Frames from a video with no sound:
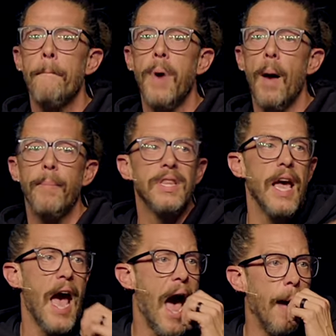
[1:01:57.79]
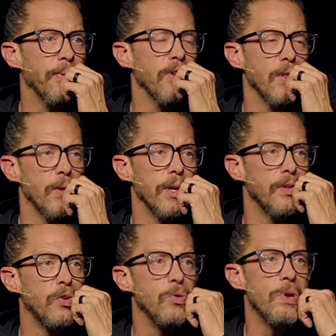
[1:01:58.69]
but they absolutely
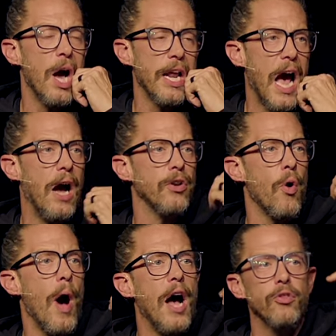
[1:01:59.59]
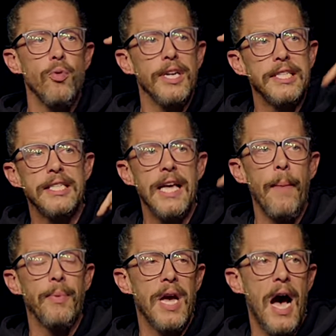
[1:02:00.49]
do not know how to
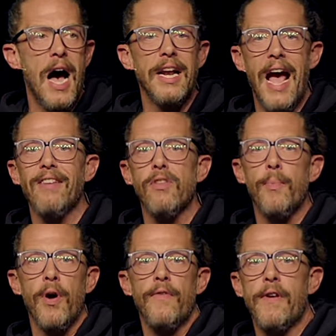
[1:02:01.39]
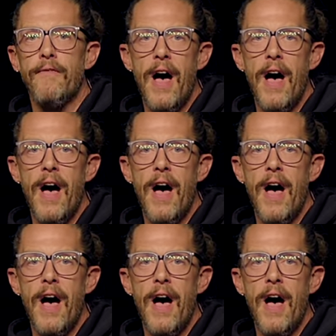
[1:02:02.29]
accept God as the perfect